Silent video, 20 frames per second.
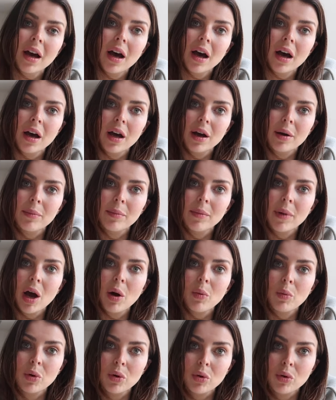And
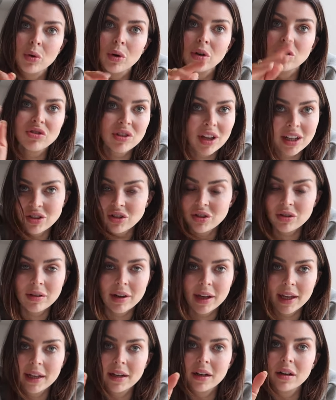we'll schedule
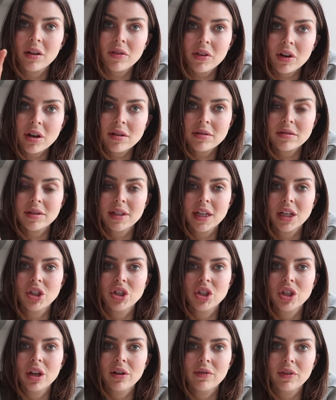in another
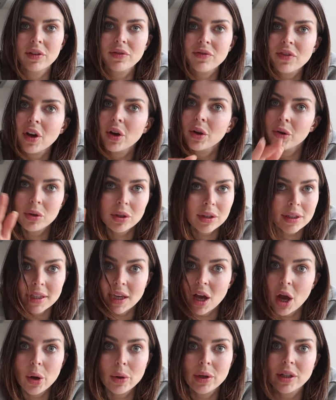consultation over the phone, because
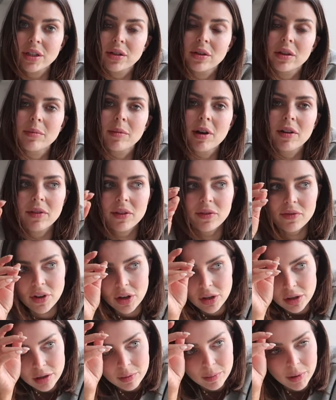they're only doing them over the
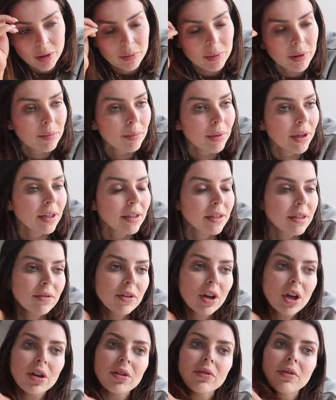phone at the moment because of
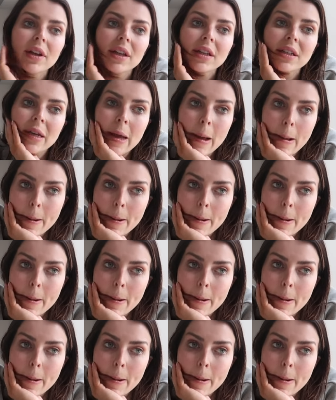COVID.